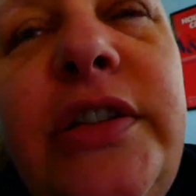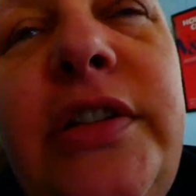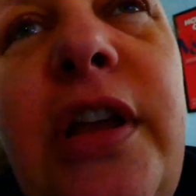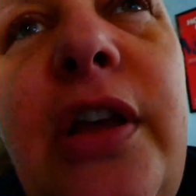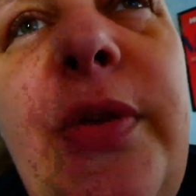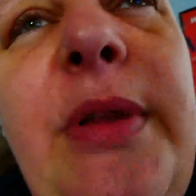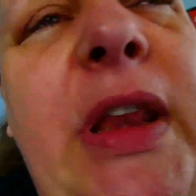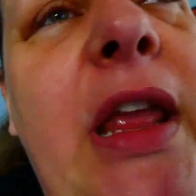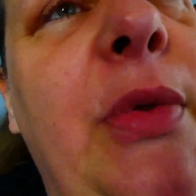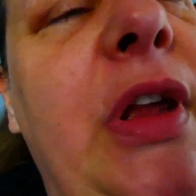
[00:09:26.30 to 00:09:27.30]
So in a
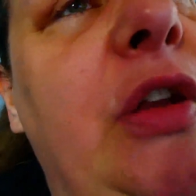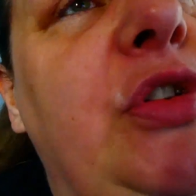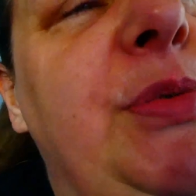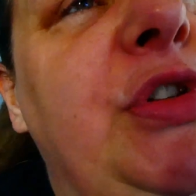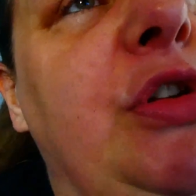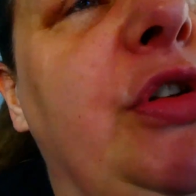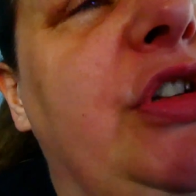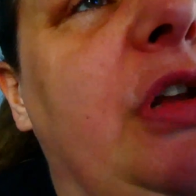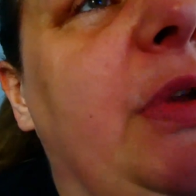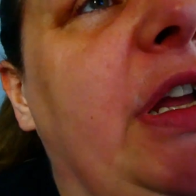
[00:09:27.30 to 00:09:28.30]
minute we're going to go to McDonald's,
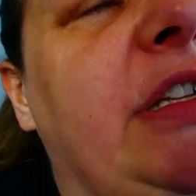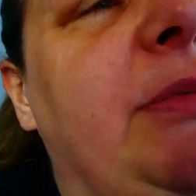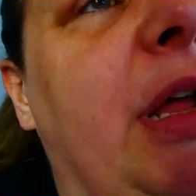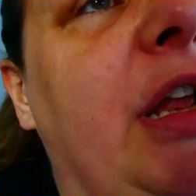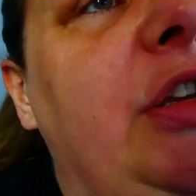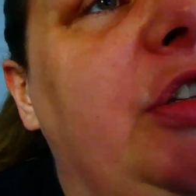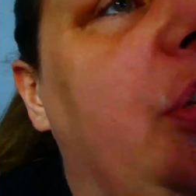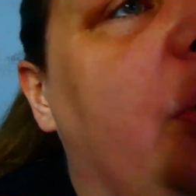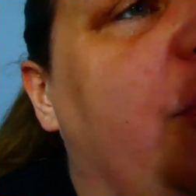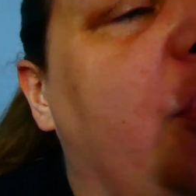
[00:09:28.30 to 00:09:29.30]
aren't we, and get some
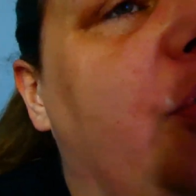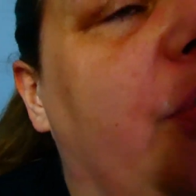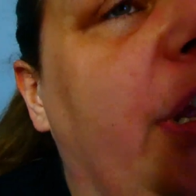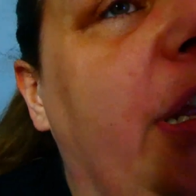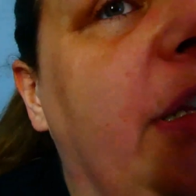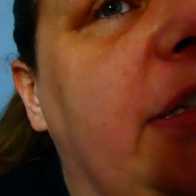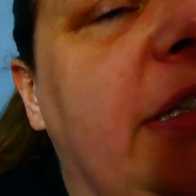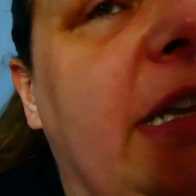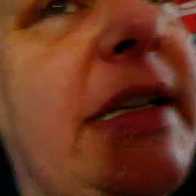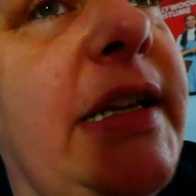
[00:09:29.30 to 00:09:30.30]
lunch for a treat because
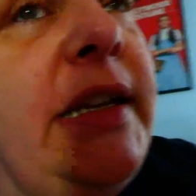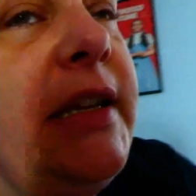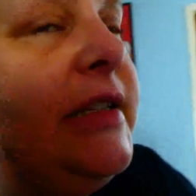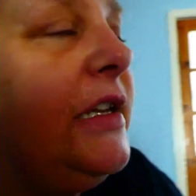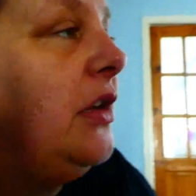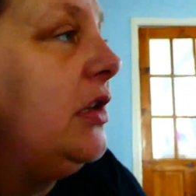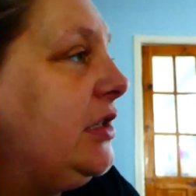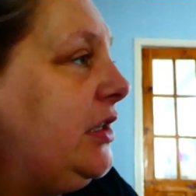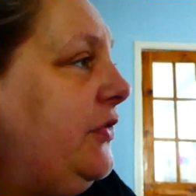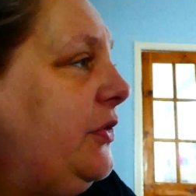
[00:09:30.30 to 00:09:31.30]
Daddy is in
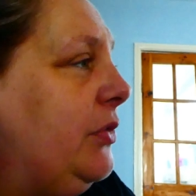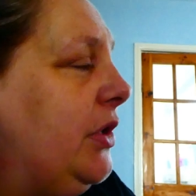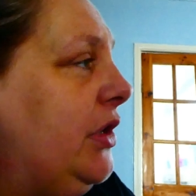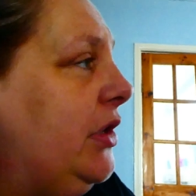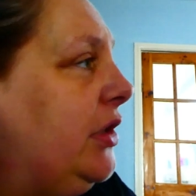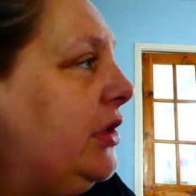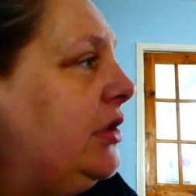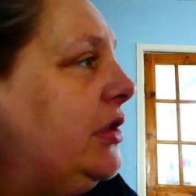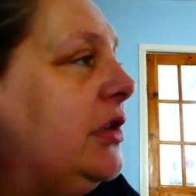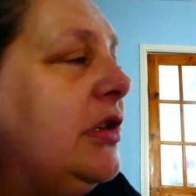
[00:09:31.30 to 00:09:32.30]
Cardiff at work.
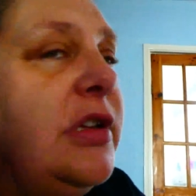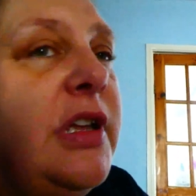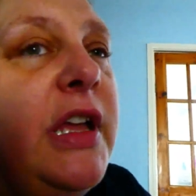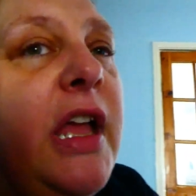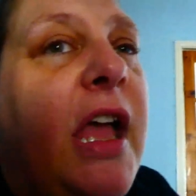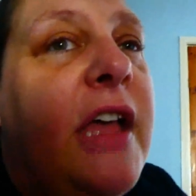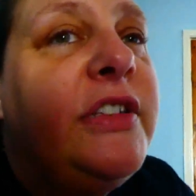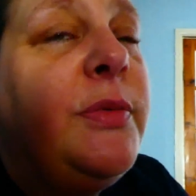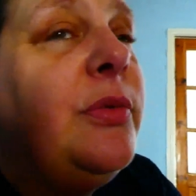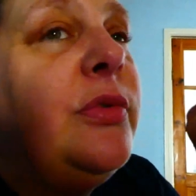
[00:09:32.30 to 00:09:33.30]
He
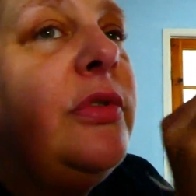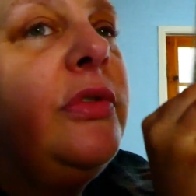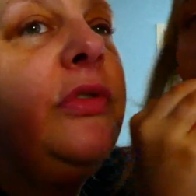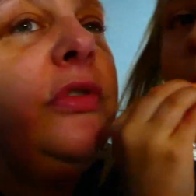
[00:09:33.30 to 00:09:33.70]
so, won't know.